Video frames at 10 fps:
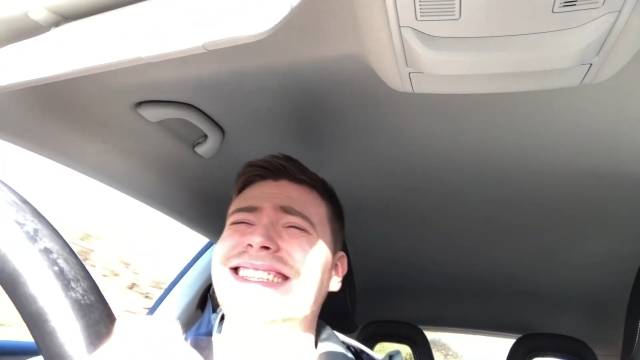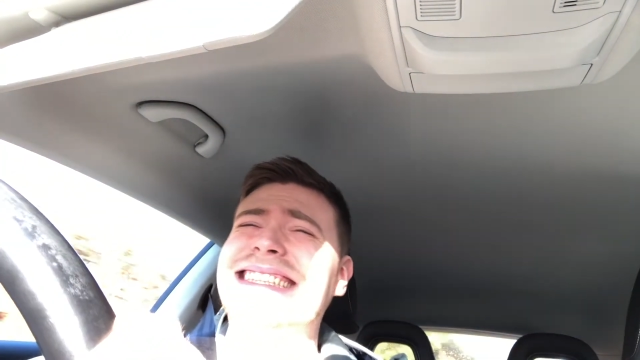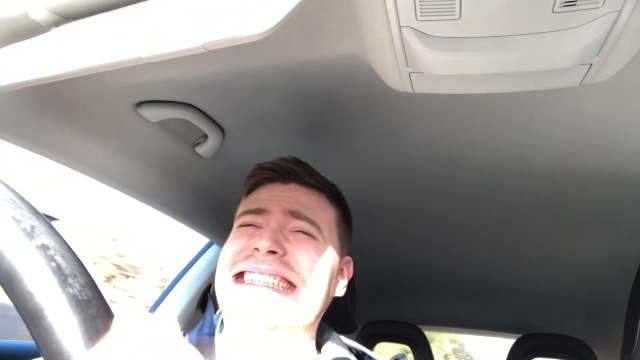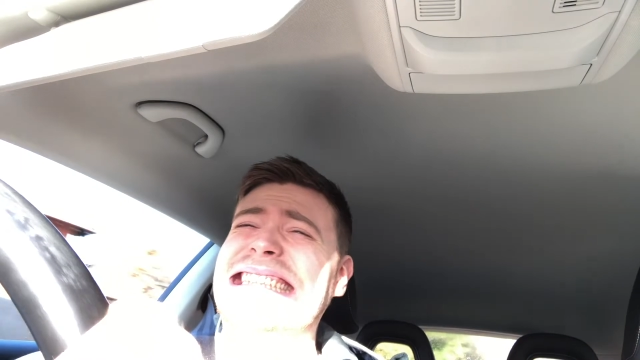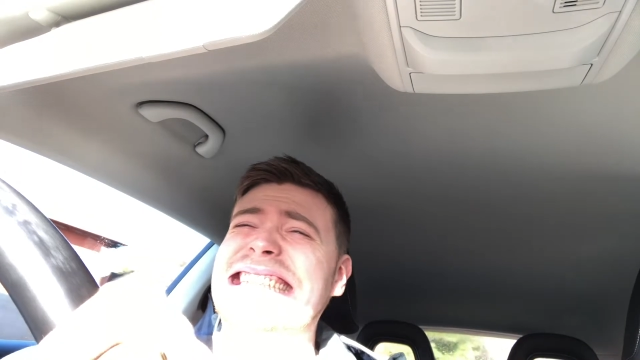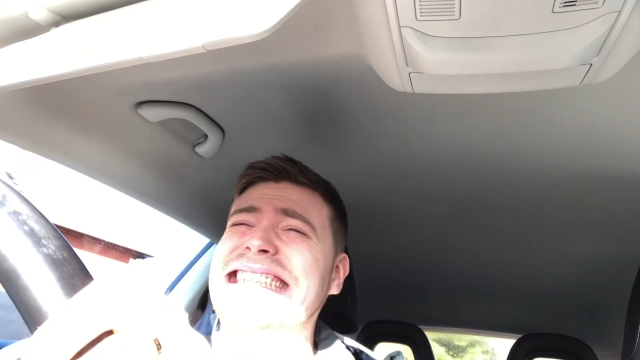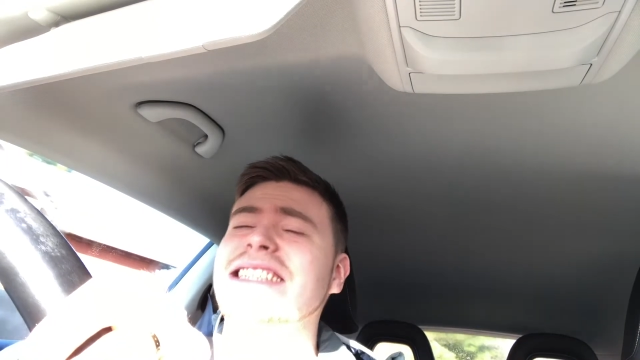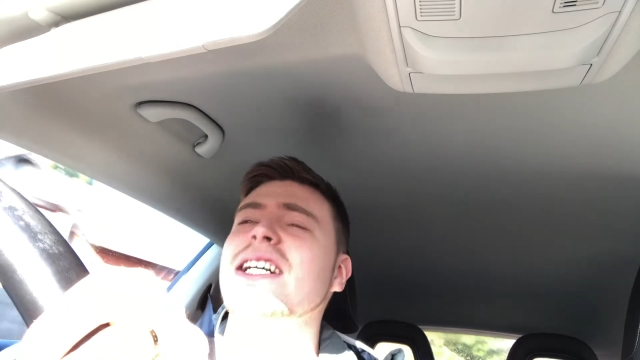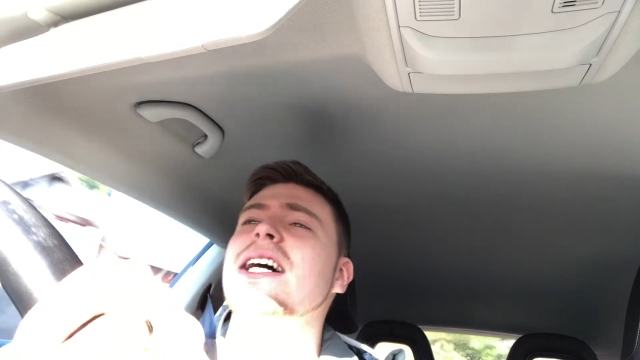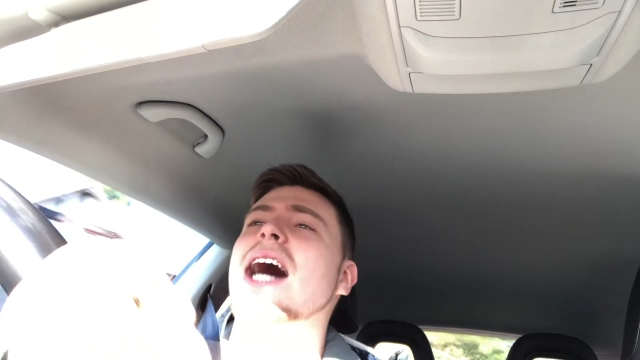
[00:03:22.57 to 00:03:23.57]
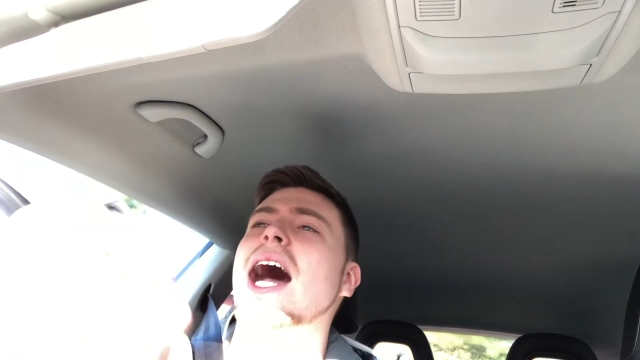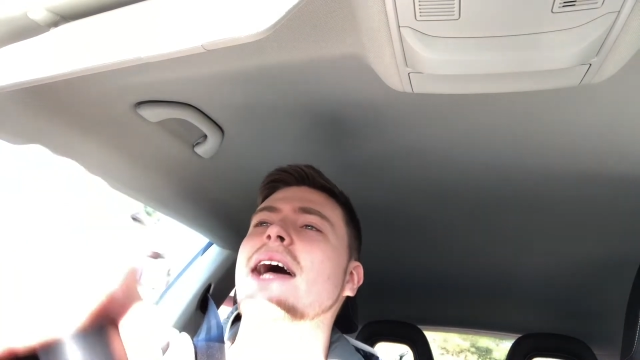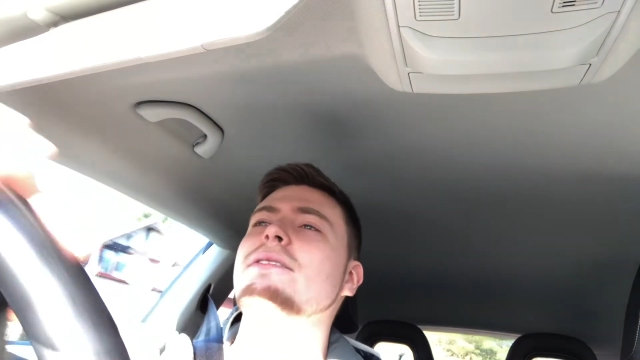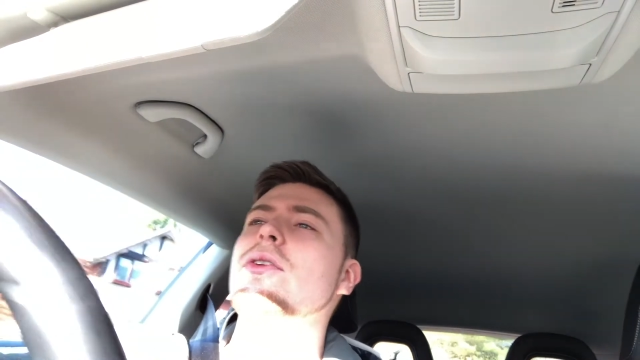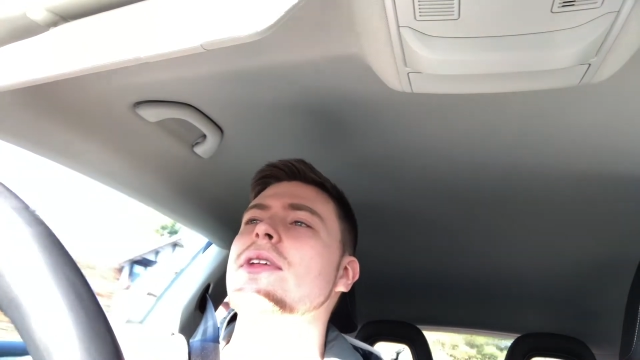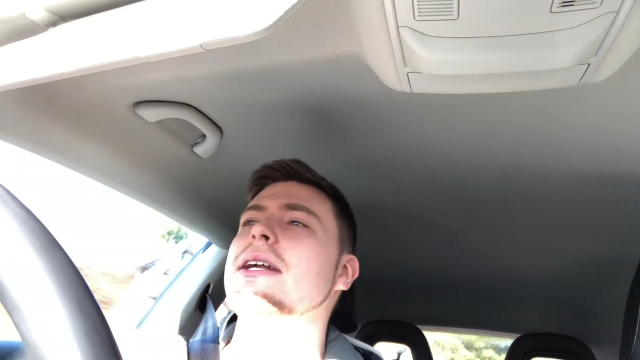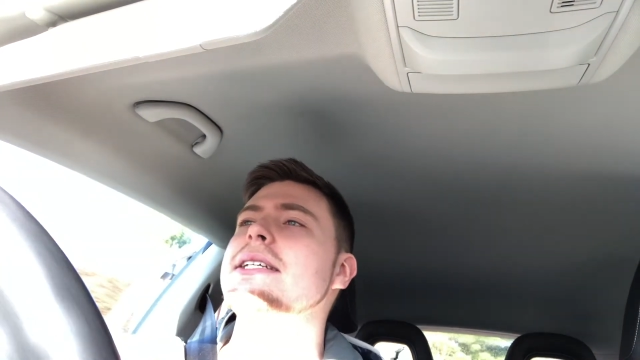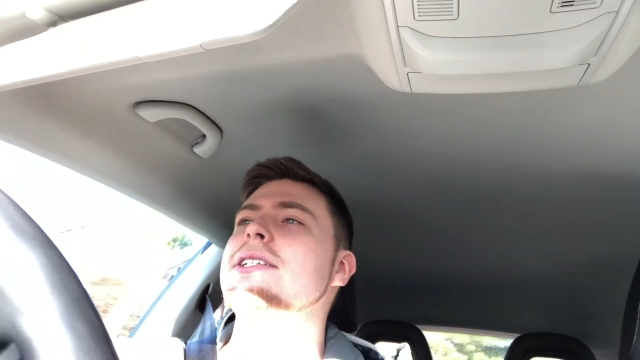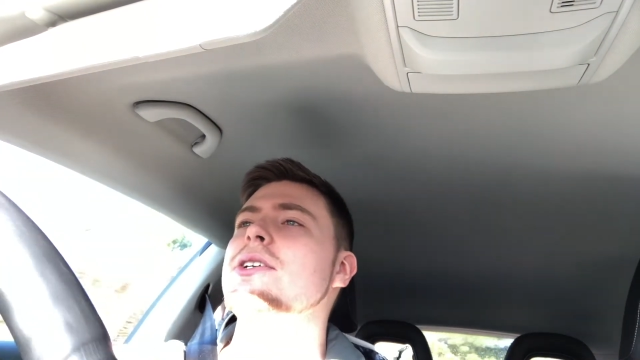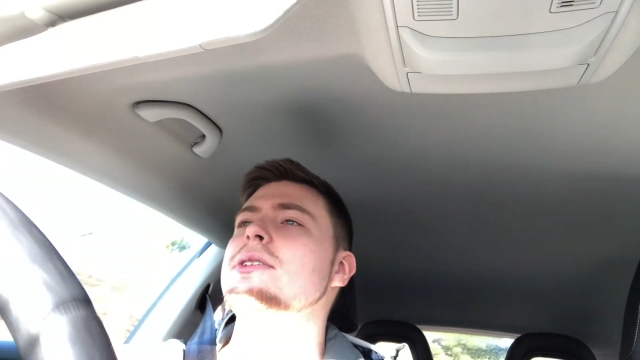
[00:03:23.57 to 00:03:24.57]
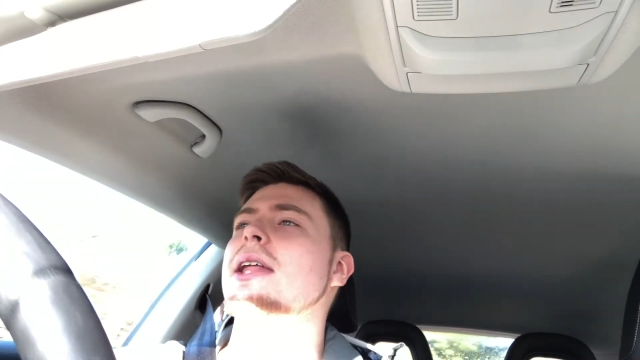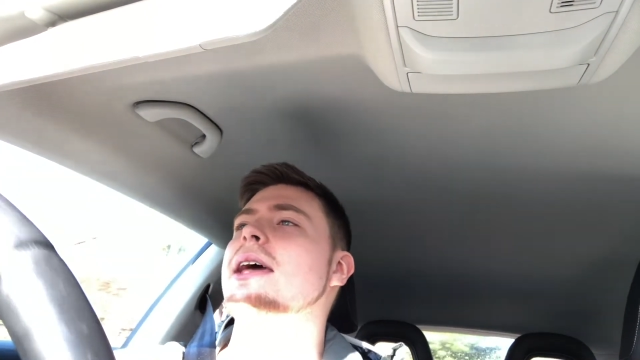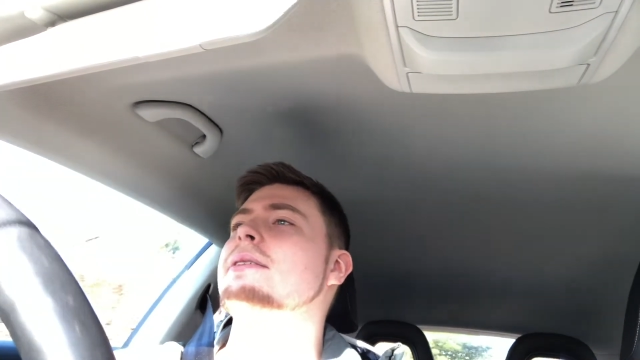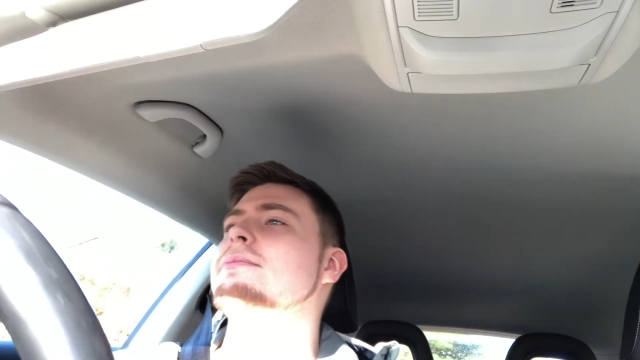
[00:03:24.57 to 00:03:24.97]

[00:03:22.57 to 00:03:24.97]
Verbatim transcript: Oh, I have nothing I need to do today.